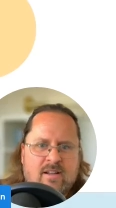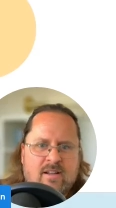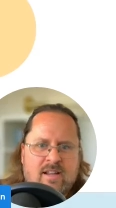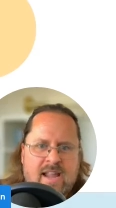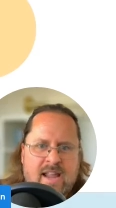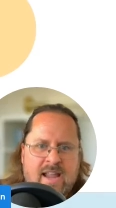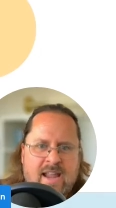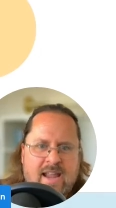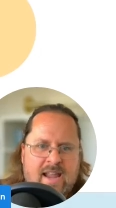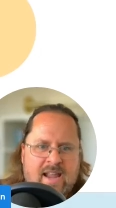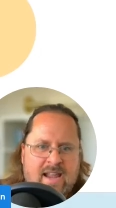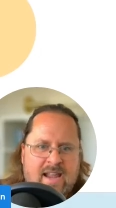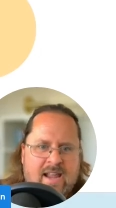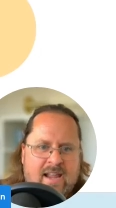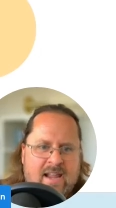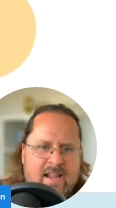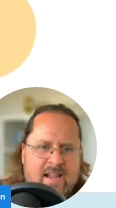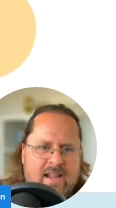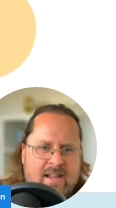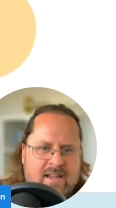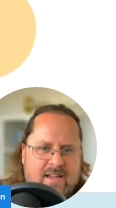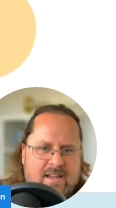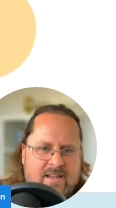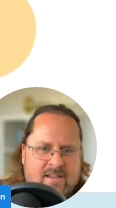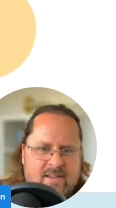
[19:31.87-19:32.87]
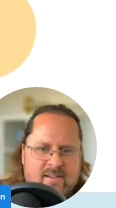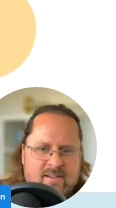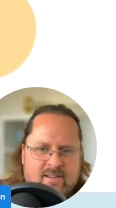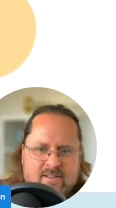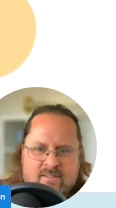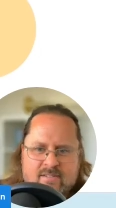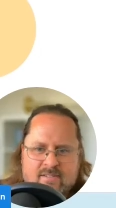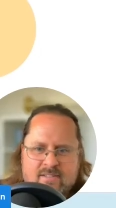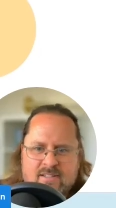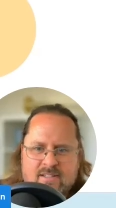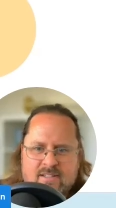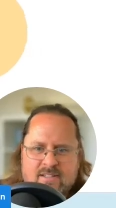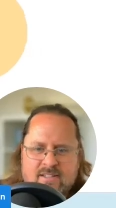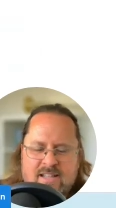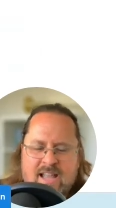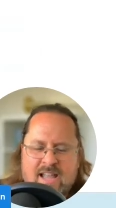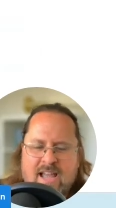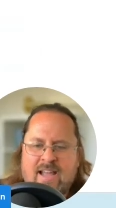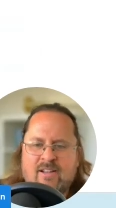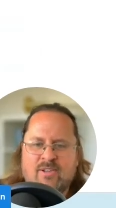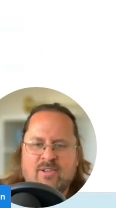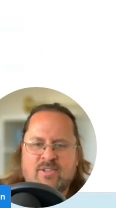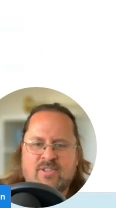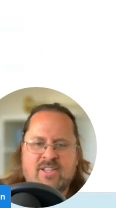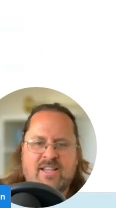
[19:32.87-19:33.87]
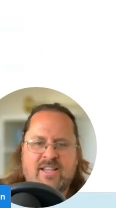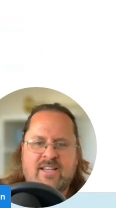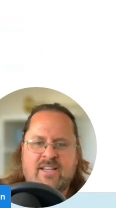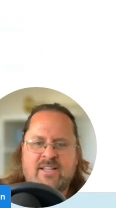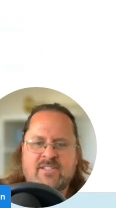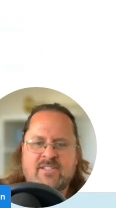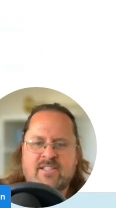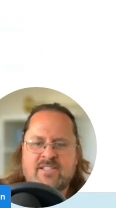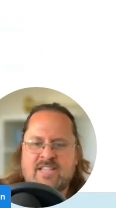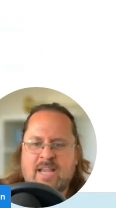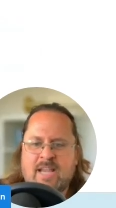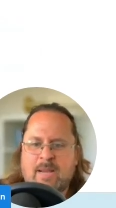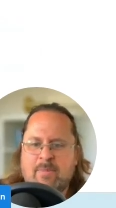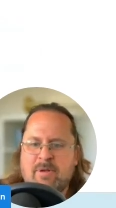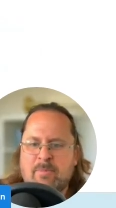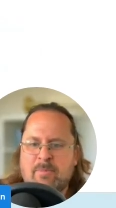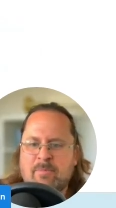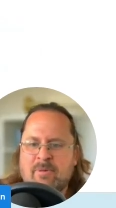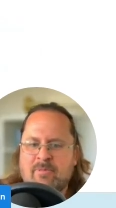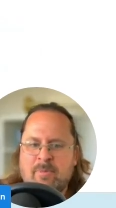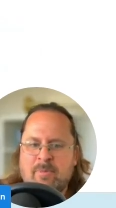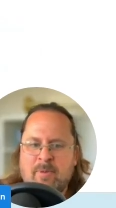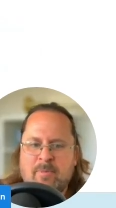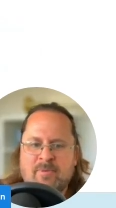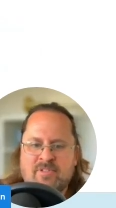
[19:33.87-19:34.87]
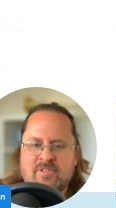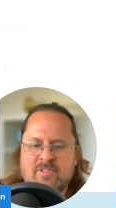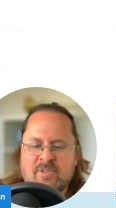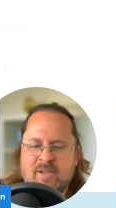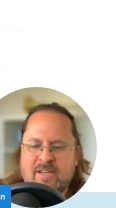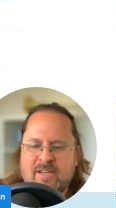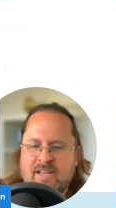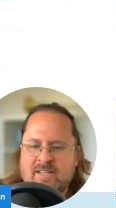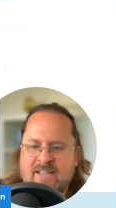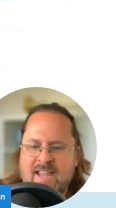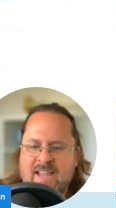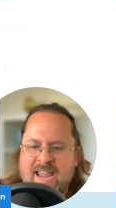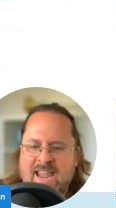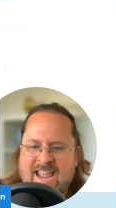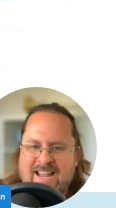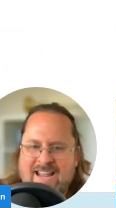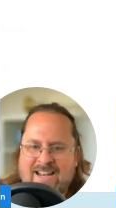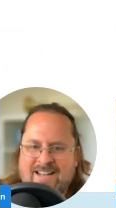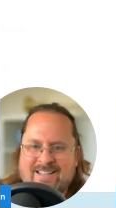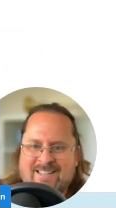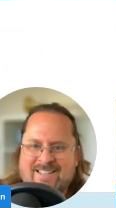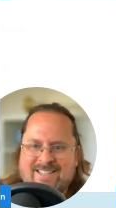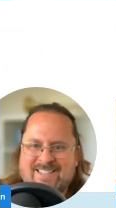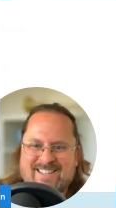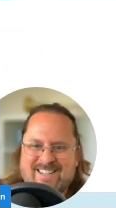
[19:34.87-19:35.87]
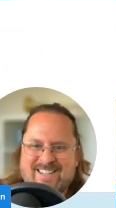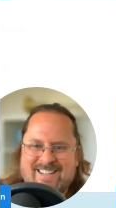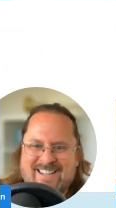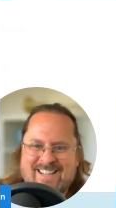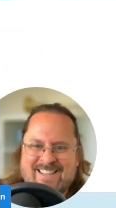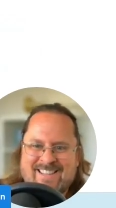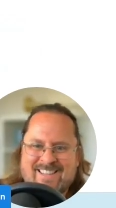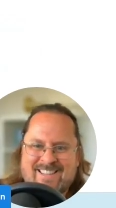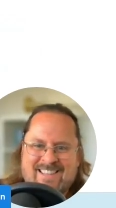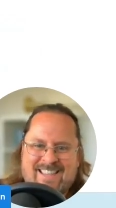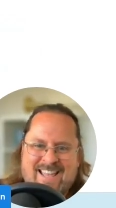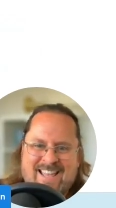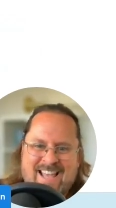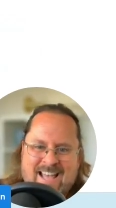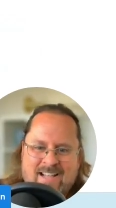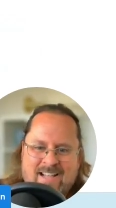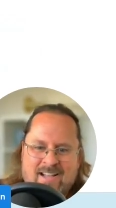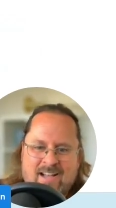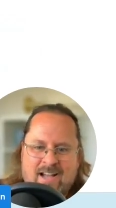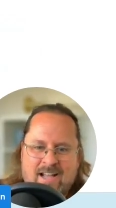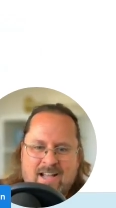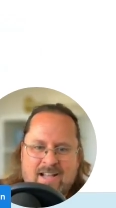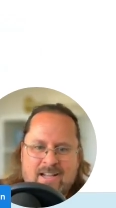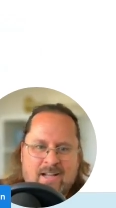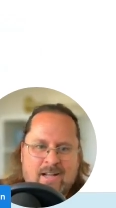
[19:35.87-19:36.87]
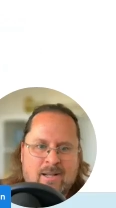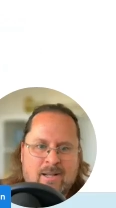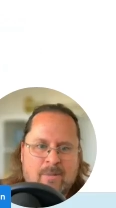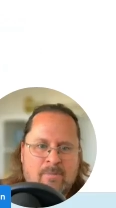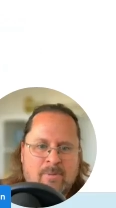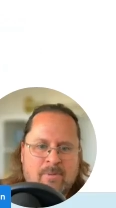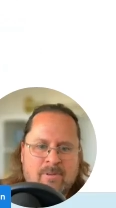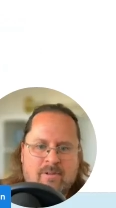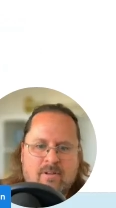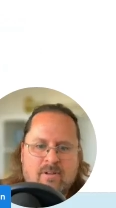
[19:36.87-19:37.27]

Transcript: And yeah, it looks like it's the same number of people. So I guess Anna is not that high up.